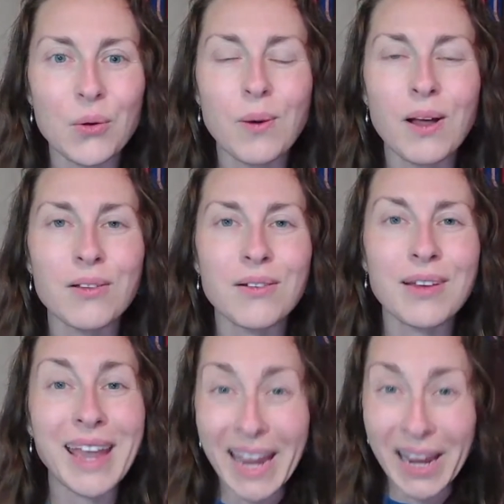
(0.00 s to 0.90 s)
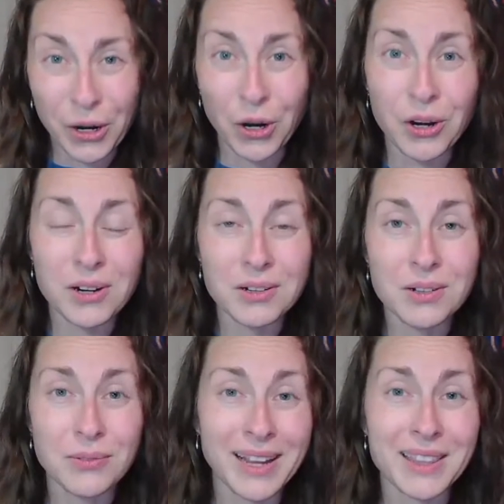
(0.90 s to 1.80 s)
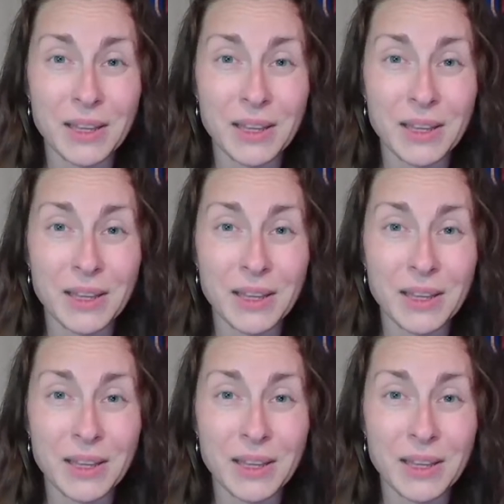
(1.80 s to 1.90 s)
Well, anger, right?